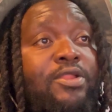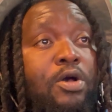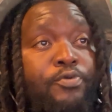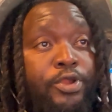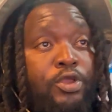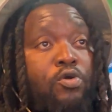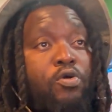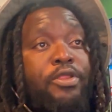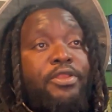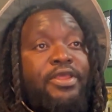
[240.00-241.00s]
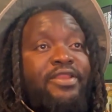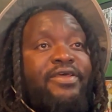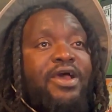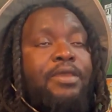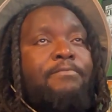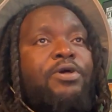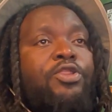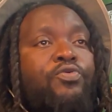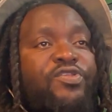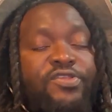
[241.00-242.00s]
operator caught it in time, but
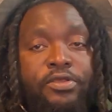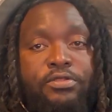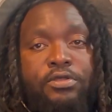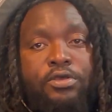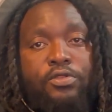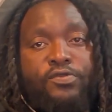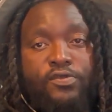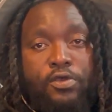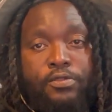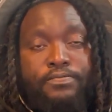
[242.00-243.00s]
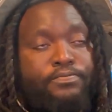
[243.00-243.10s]
it was still a close call.